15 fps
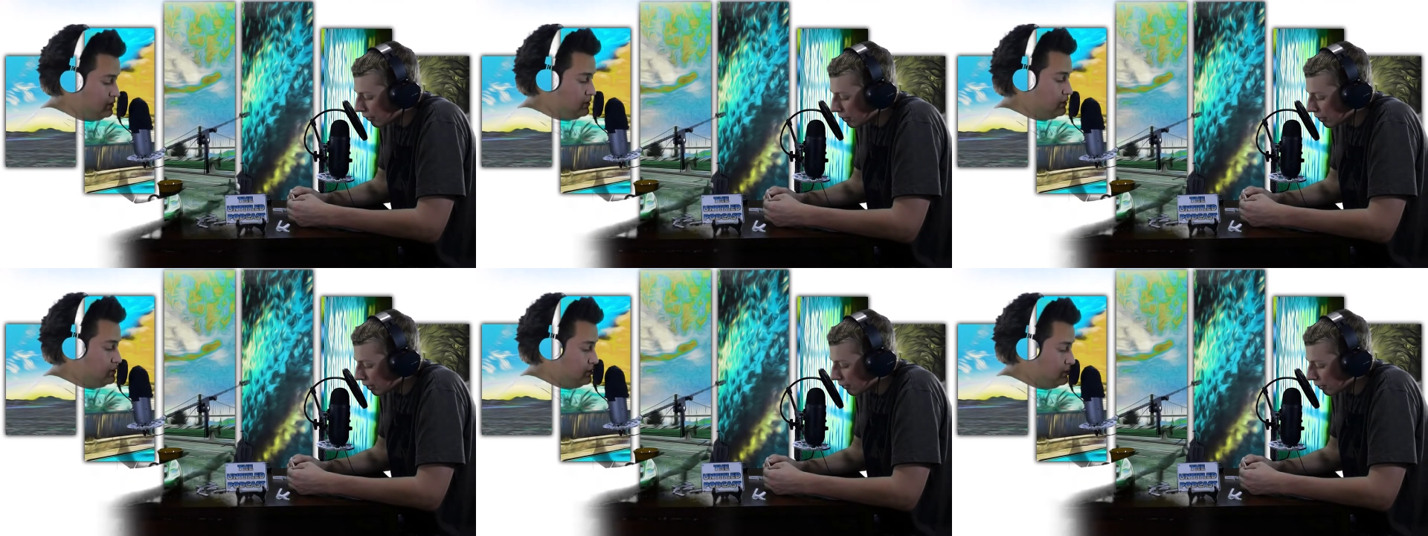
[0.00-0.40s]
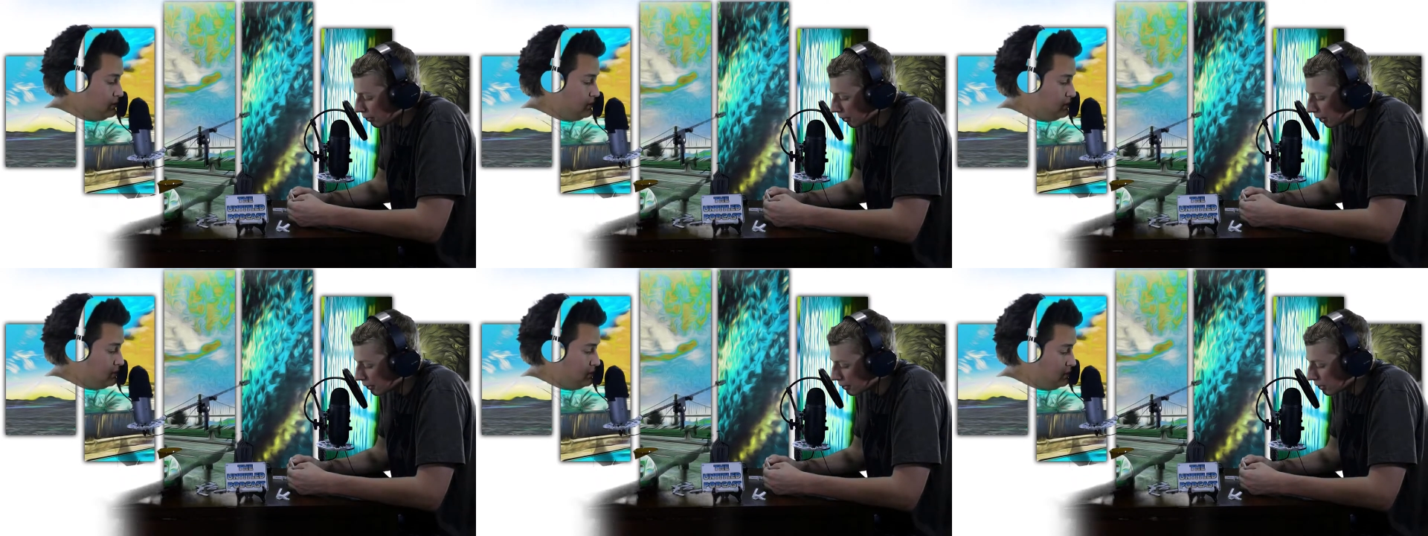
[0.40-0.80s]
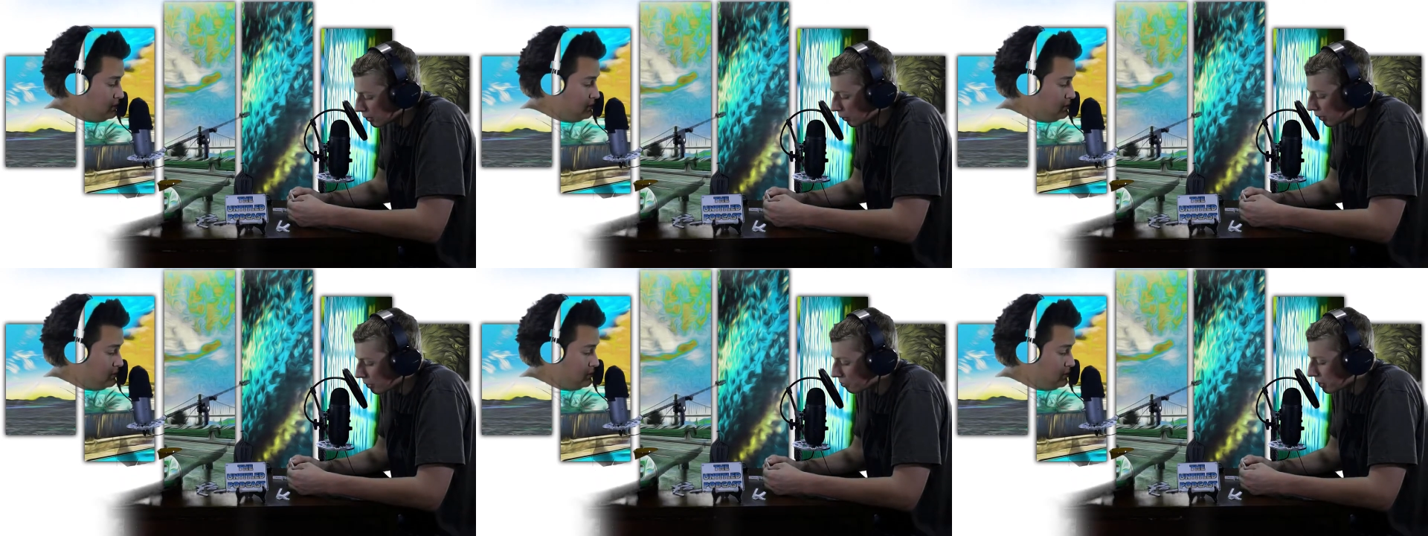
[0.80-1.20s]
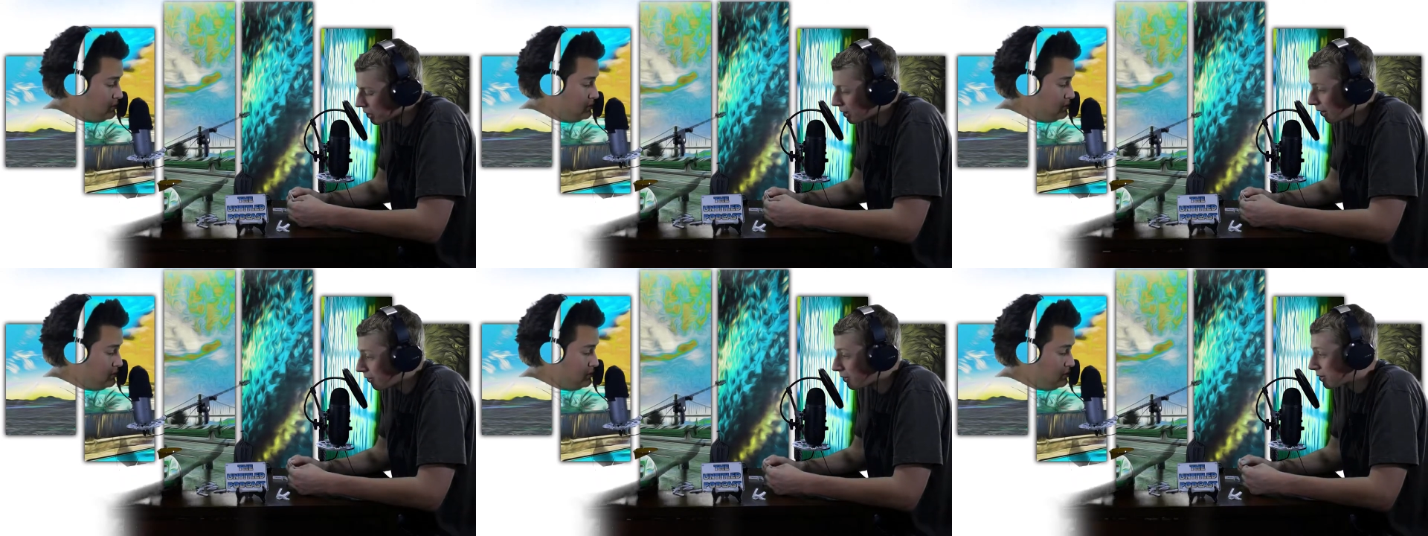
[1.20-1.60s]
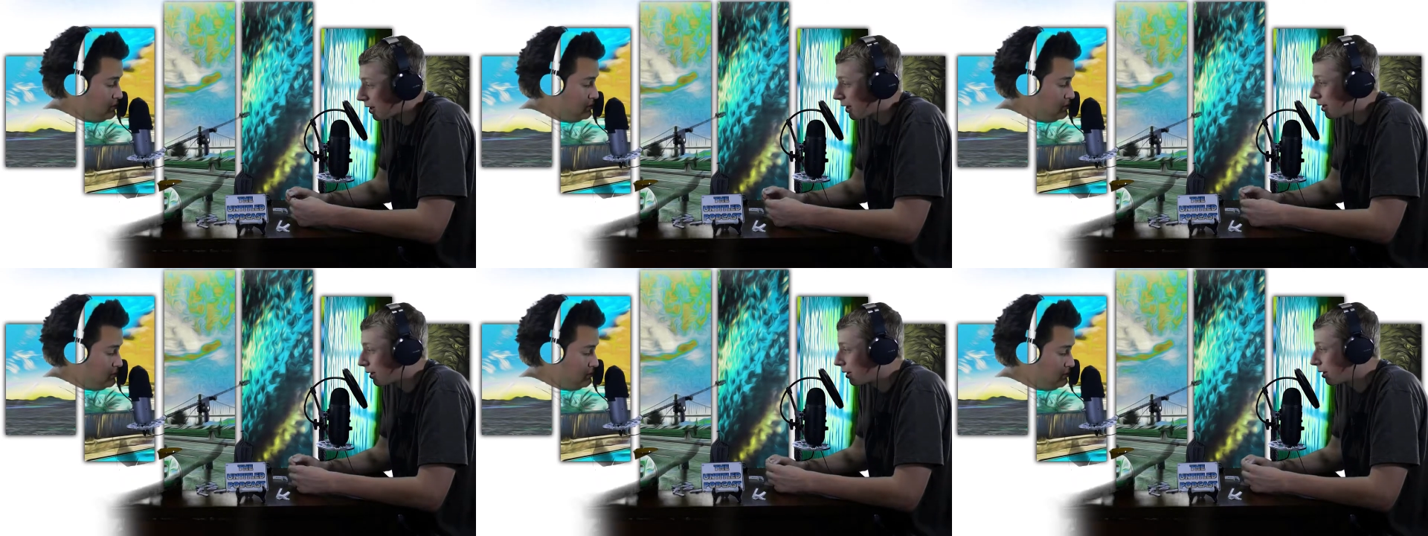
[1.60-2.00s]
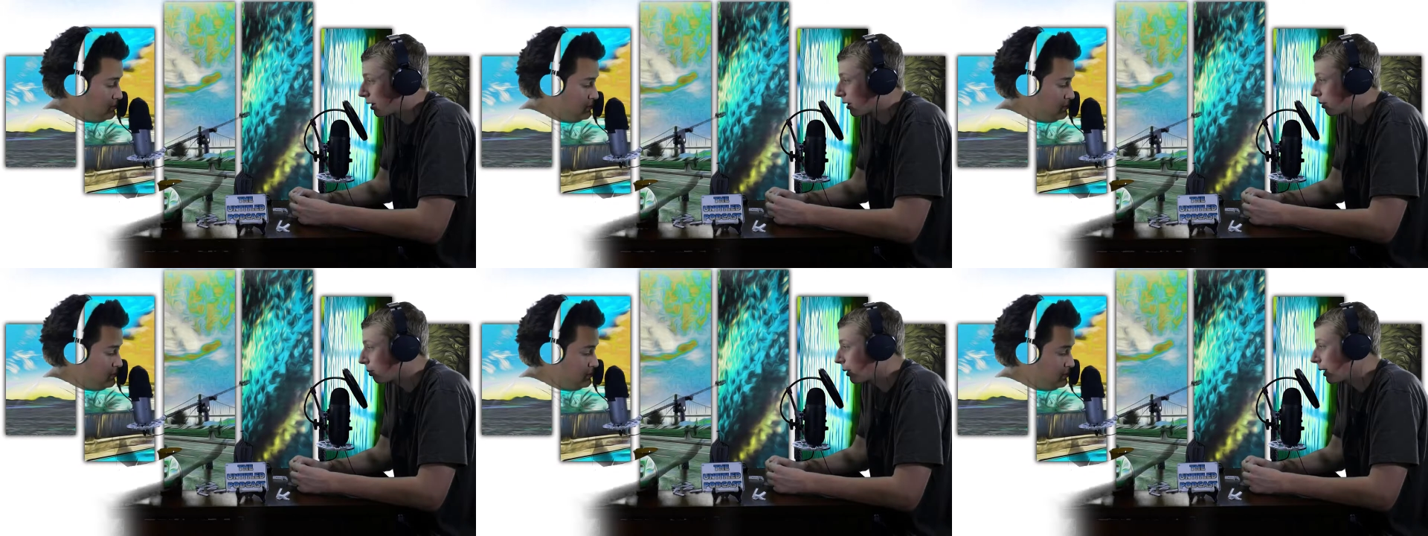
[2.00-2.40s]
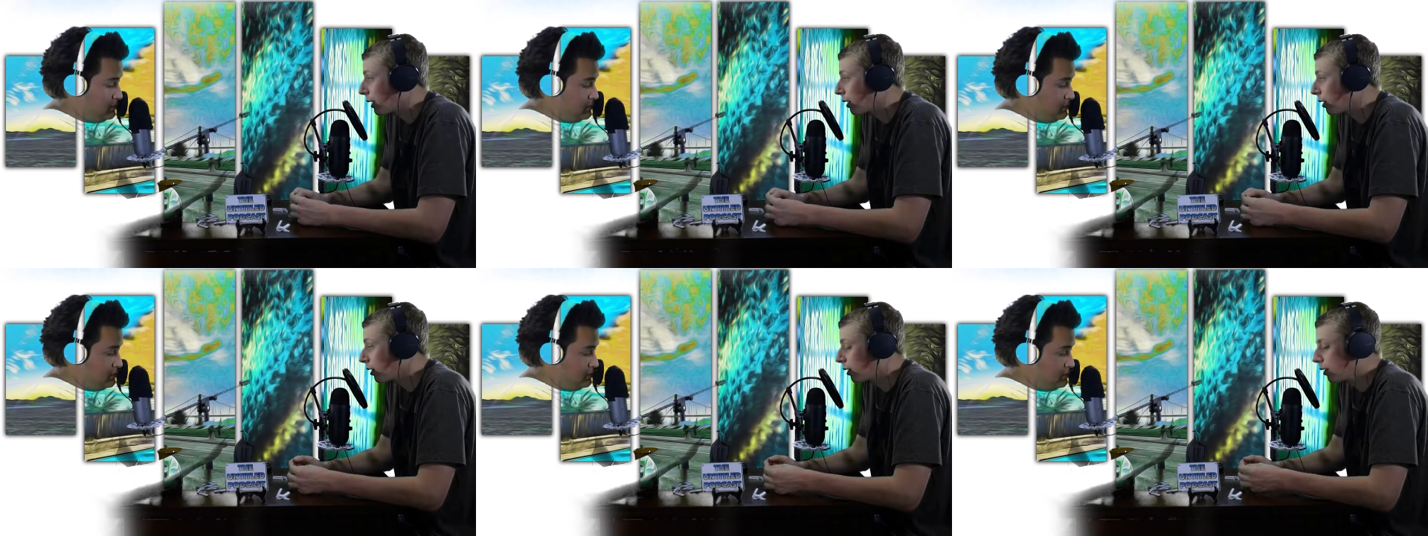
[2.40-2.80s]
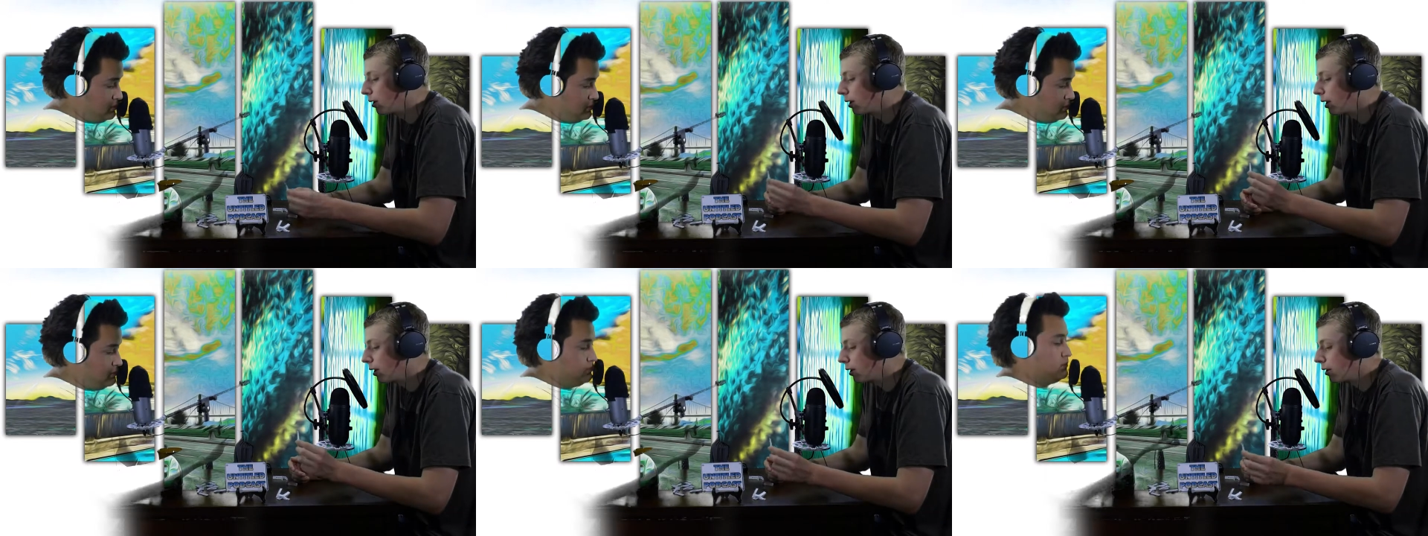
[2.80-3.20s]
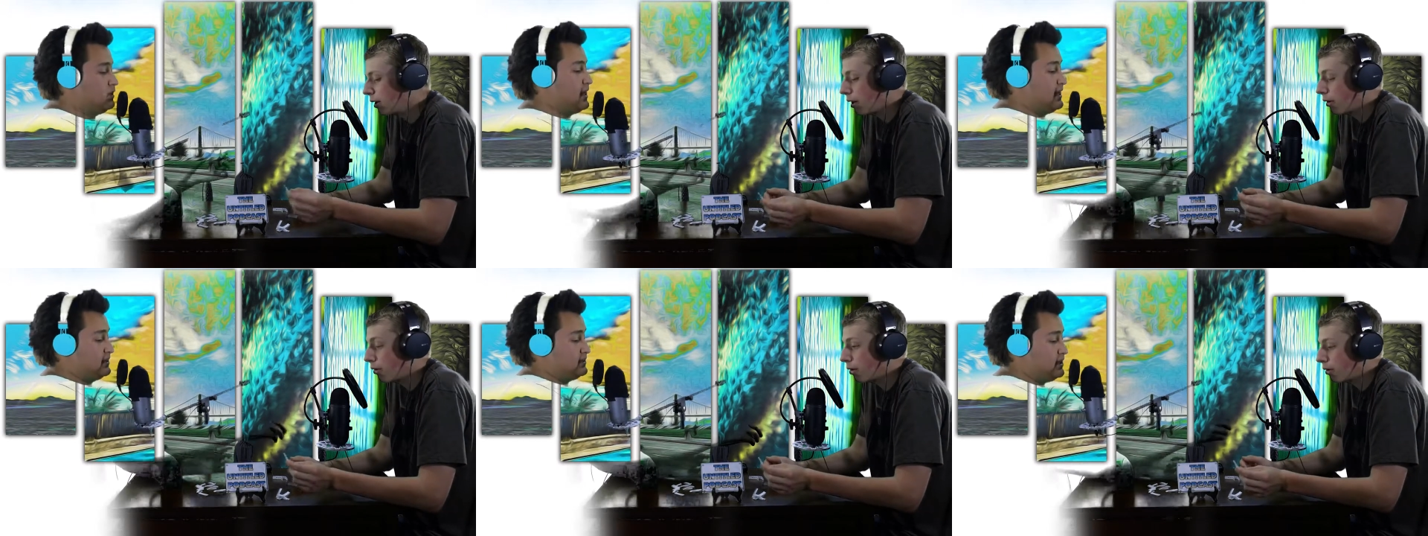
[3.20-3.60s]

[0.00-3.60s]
Speaker 1: you ever lost a toy and been devastated? Explain. No. Last